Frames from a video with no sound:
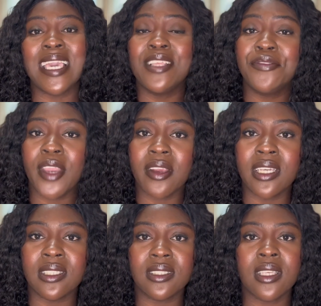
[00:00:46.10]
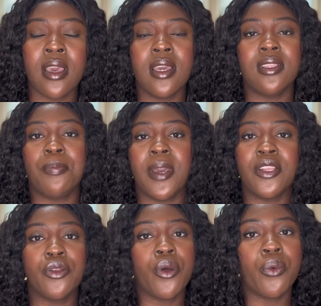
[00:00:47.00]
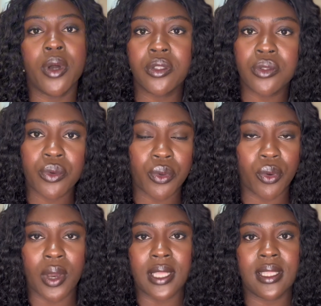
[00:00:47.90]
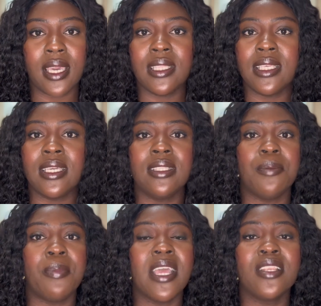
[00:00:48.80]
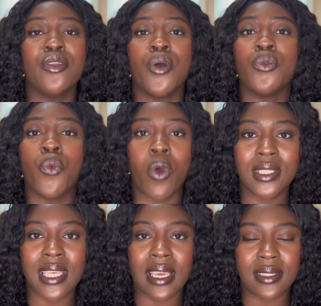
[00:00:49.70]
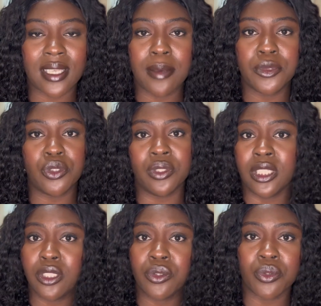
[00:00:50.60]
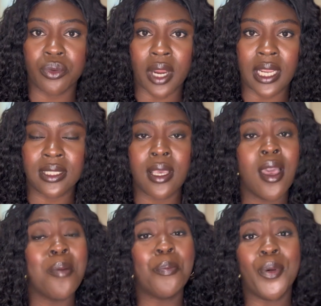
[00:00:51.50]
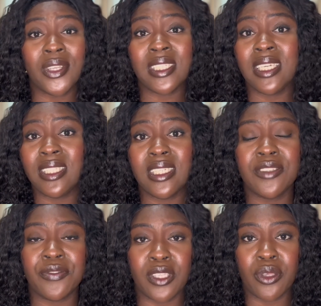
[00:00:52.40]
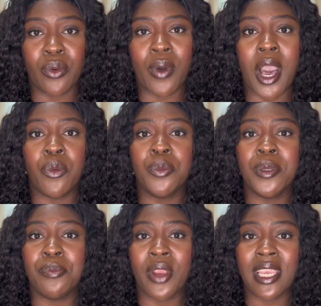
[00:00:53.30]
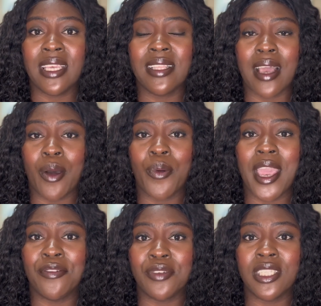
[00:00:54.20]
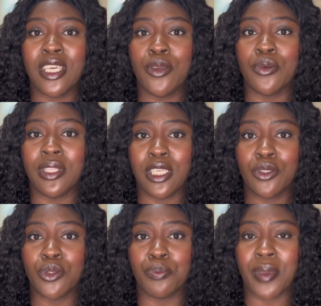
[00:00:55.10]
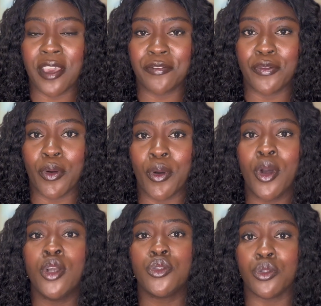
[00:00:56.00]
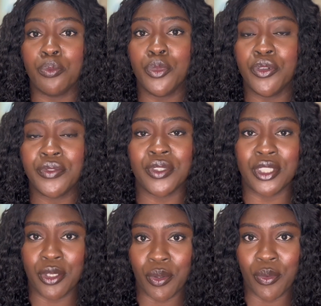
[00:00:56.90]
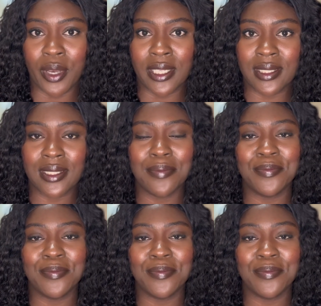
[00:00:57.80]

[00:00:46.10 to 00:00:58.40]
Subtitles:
it varies depending on what school you are attending, depending on what exams you need to write. But in this video, I will be breaking down everything you need to pay for to move to the US.